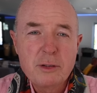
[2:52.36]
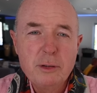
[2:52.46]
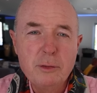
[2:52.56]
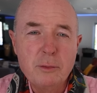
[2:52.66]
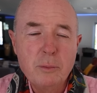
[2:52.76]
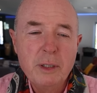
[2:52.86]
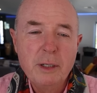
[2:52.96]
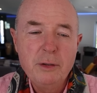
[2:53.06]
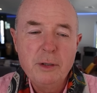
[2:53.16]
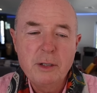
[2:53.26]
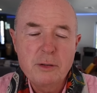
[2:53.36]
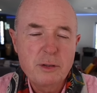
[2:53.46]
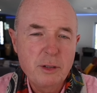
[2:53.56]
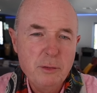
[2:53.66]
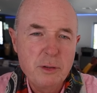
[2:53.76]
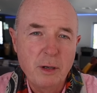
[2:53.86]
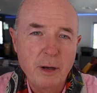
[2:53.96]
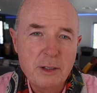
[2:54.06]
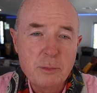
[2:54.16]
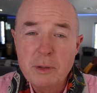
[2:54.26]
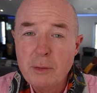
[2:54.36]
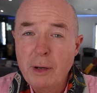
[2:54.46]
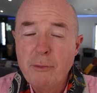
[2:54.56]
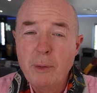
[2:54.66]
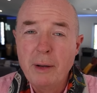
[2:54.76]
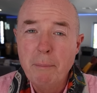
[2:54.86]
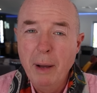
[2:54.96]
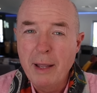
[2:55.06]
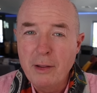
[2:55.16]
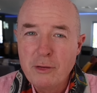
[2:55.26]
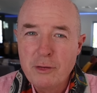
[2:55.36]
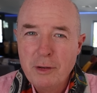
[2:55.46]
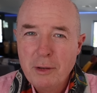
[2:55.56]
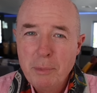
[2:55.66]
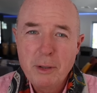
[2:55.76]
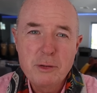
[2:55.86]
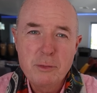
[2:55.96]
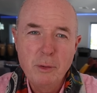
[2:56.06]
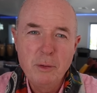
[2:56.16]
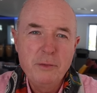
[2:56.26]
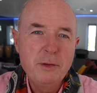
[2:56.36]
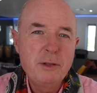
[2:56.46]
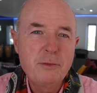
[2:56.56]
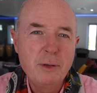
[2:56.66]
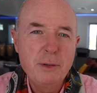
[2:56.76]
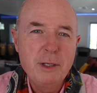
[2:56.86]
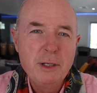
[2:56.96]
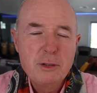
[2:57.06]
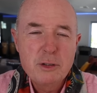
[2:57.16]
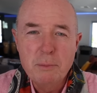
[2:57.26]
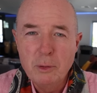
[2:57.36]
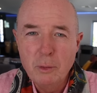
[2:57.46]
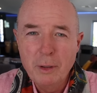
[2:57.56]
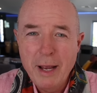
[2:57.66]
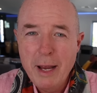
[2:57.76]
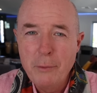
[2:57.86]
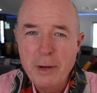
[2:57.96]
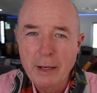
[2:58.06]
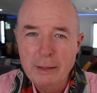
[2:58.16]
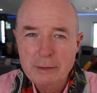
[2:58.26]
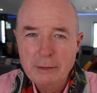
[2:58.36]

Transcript: too, where you get to socialise with your F1 mates because you all live in this very small area.